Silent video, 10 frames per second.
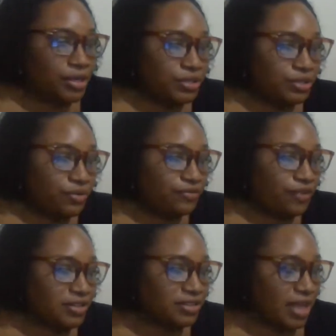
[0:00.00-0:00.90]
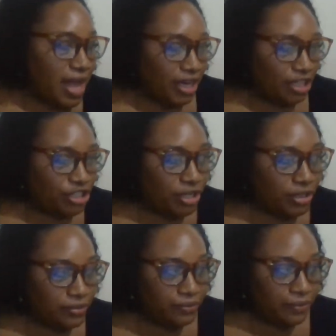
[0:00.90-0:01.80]
So frost
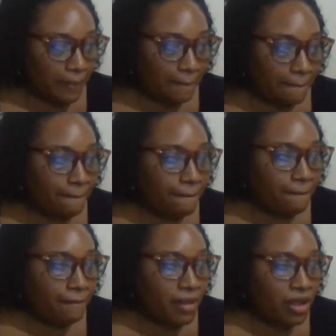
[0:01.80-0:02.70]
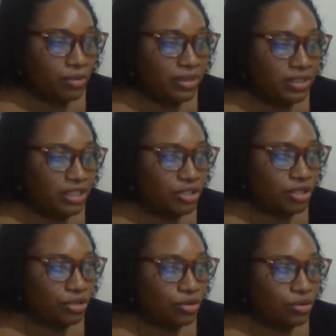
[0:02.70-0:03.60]
action, you will need to
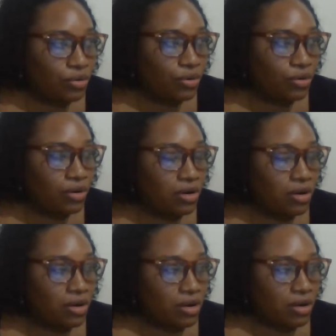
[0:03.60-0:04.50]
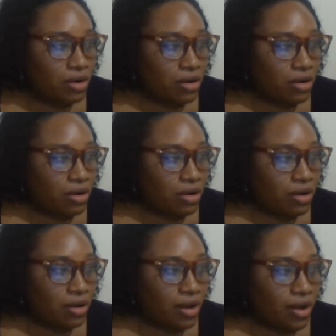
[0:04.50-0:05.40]
know,
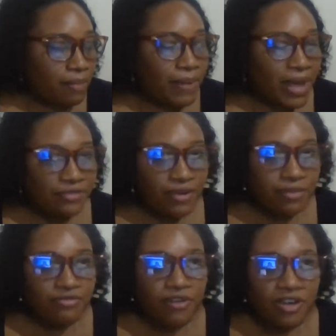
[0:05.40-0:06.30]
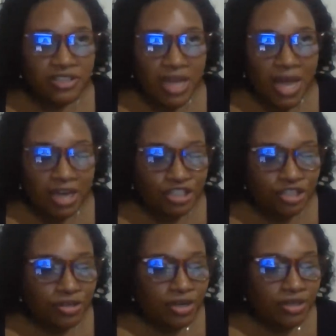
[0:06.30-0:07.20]
apart from frost
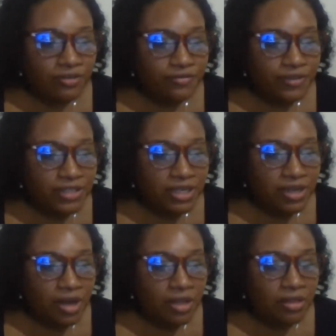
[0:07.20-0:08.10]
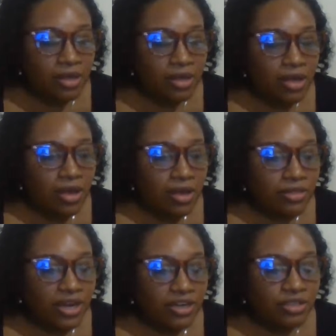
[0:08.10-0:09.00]
action on the physical,
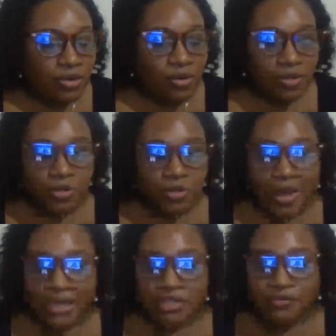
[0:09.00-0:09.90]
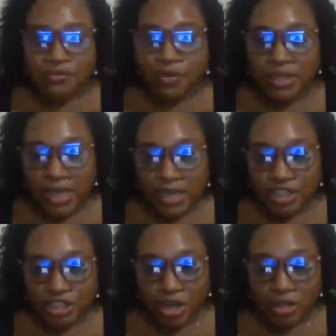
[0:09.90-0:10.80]
there's also
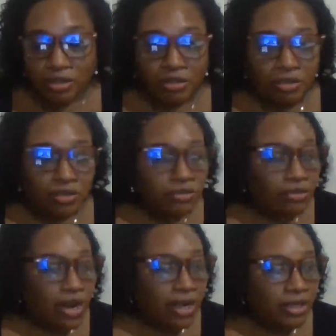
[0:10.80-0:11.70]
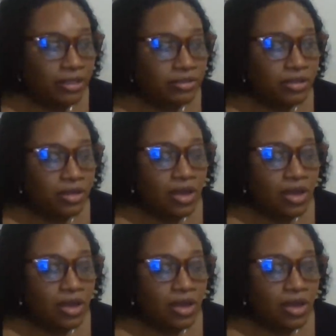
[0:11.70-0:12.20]
exfoliation, right?